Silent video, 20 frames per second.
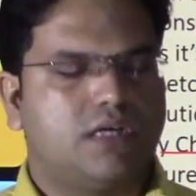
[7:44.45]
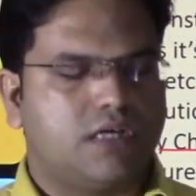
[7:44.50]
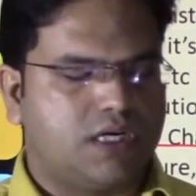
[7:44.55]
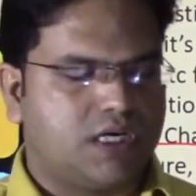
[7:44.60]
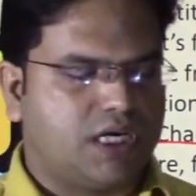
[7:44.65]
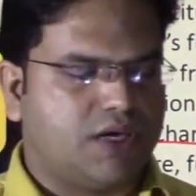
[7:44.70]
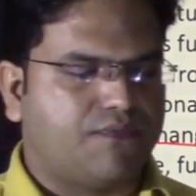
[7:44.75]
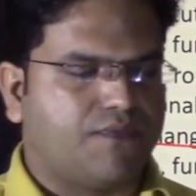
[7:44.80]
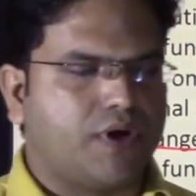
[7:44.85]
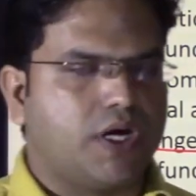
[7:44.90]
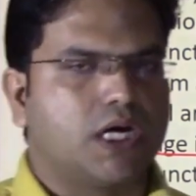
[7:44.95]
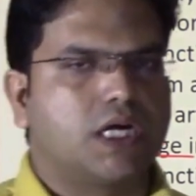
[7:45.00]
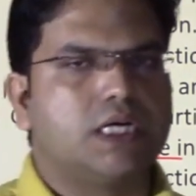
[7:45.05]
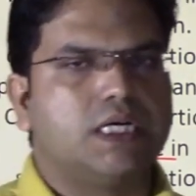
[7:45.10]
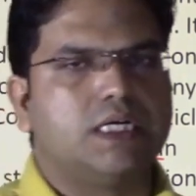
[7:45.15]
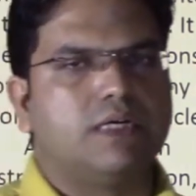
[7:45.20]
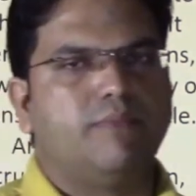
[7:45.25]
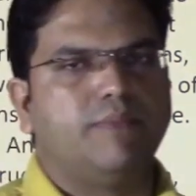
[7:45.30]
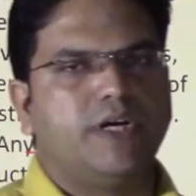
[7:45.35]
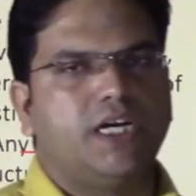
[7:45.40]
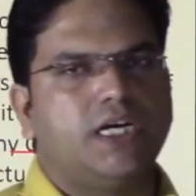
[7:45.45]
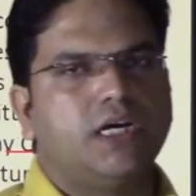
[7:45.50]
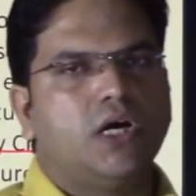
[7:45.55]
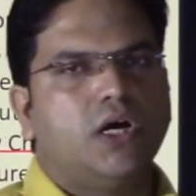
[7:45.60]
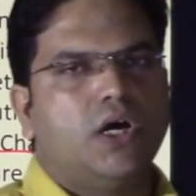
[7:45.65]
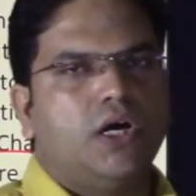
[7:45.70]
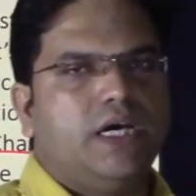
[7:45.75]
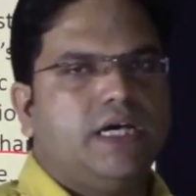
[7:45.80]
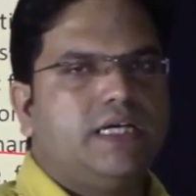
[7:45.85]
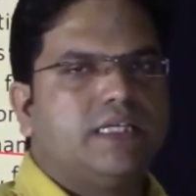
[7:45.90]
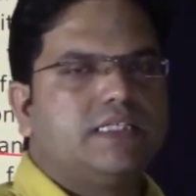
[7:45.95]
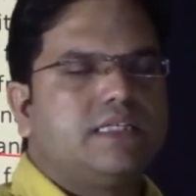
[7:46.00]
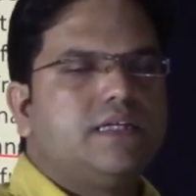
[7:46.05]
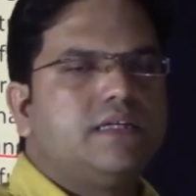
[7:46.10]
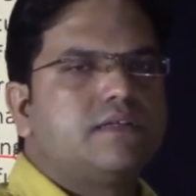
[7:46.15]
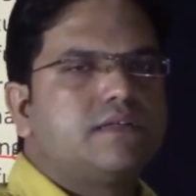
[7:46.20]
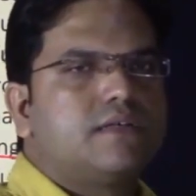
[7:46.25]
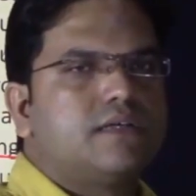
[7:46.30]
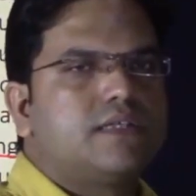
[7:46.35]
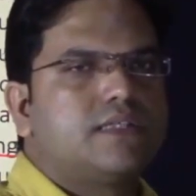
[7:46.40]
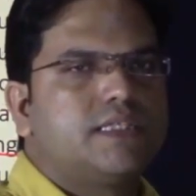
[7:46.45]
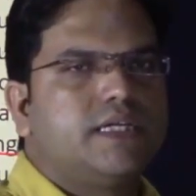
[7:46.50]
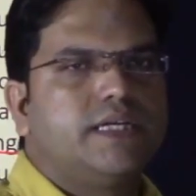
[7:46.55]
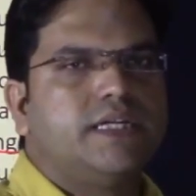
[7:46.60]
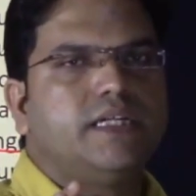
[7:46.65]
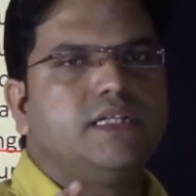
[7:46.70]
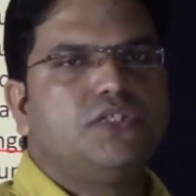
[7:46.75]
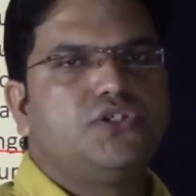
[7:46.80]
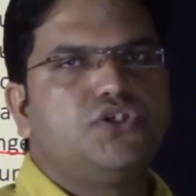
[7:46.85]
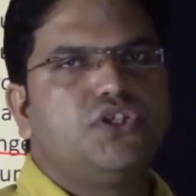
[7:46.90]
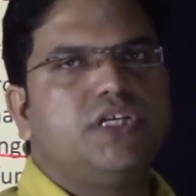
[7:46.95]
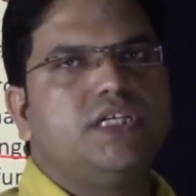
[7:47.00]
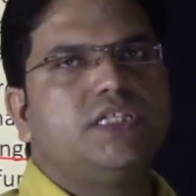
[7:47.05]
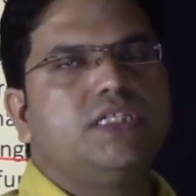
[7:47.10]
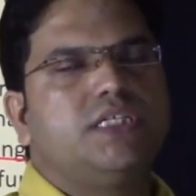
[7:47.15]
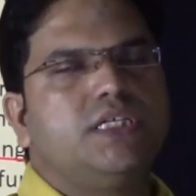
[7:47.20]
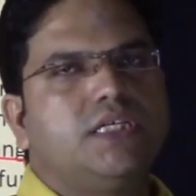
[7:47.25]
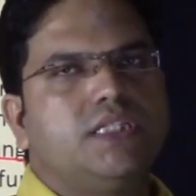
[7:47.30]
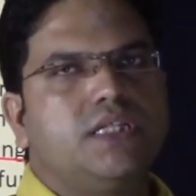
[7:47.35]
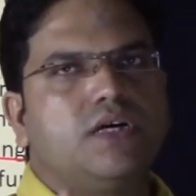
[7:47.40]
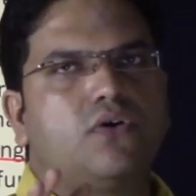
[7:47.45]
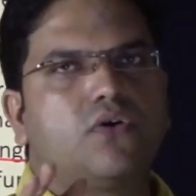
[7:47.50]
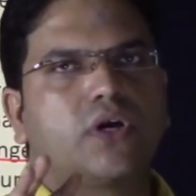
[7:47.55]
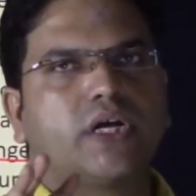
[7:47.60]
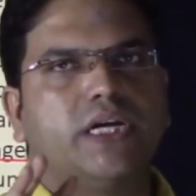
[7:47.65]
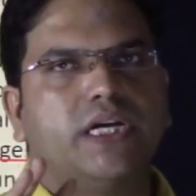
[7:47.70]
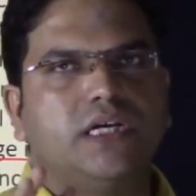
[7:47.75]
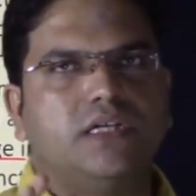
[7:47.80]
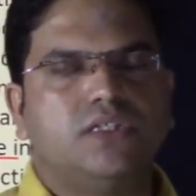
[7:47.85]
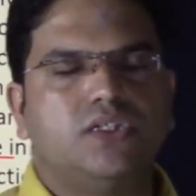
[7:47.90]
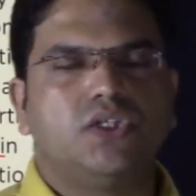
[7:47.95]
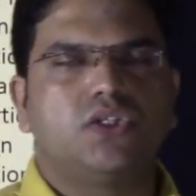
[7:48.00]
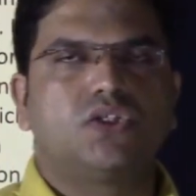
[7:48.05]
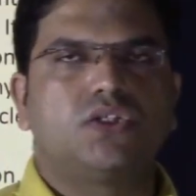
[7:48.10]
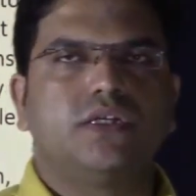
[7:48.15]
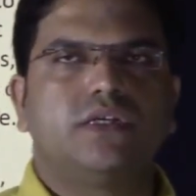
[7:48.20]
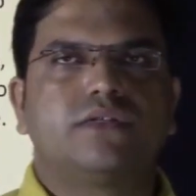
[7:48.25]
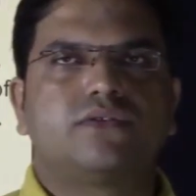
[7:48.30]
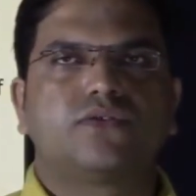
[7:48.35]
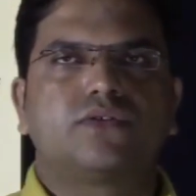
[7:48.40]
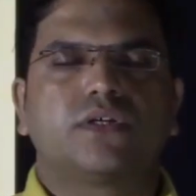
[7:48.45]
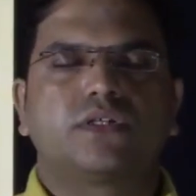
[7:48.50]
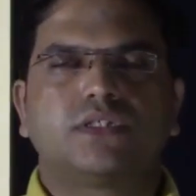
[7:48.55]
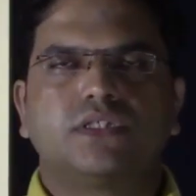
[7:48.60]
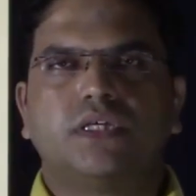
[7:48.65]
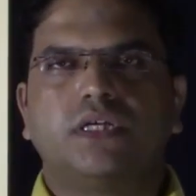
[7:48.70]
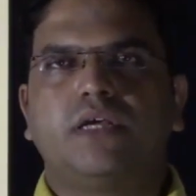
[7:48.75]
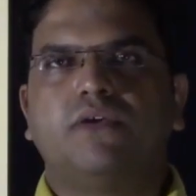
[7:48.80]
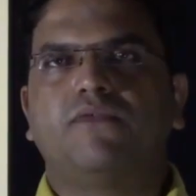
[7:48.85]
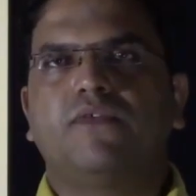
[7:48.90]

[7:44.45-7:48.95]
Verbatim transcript: Uh, if a government is interested in changing the organizational structure,